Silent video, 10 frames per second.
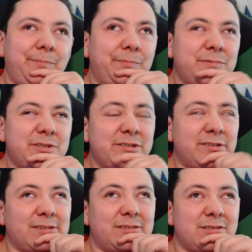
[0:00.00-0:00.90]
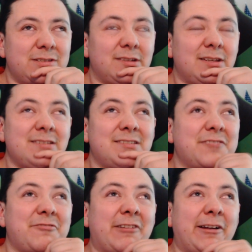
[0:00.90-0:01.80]
just
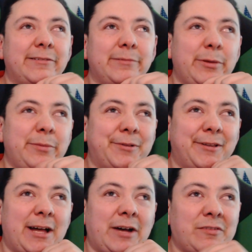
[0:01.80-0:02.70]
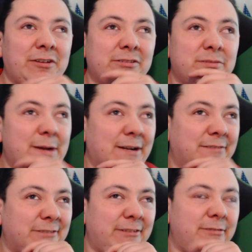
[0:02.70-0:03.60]
considering other people, having respect
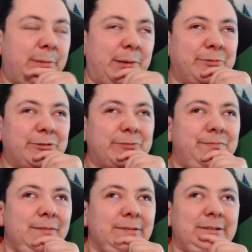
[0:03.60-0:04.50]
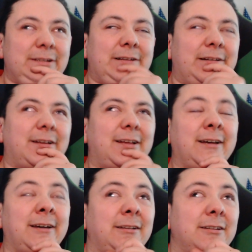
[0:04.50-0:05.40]
for other people.
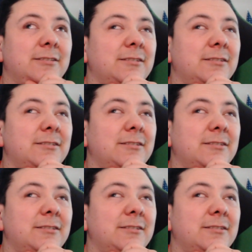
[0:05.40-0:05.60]
And